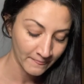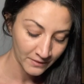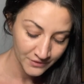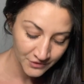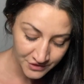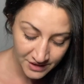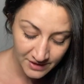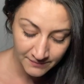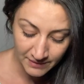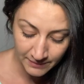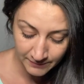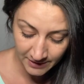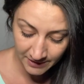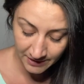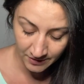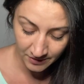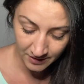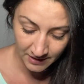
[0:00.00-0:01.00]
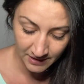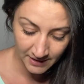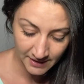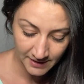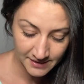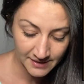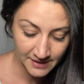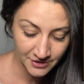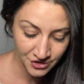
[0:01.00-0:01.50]
There's commitment here,
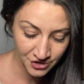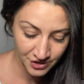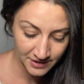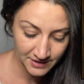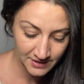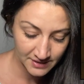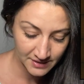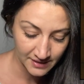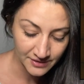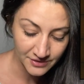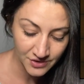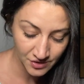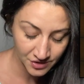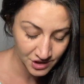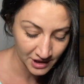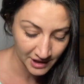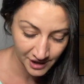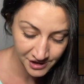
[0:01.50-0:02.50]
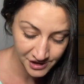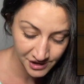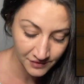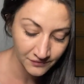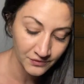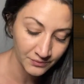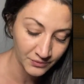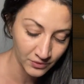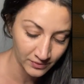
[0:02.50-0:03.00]
guys. It's just things are changing
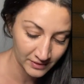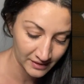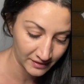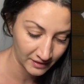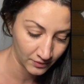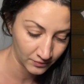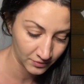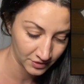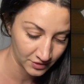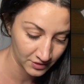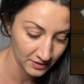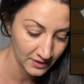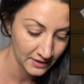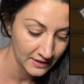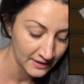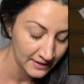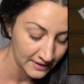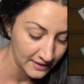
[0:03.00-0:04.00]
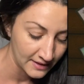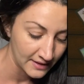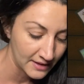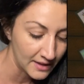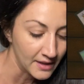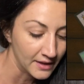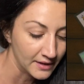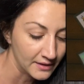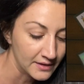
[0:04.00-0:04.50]
from the way they were,
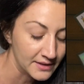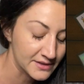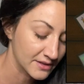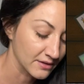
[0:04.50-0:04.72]
and it's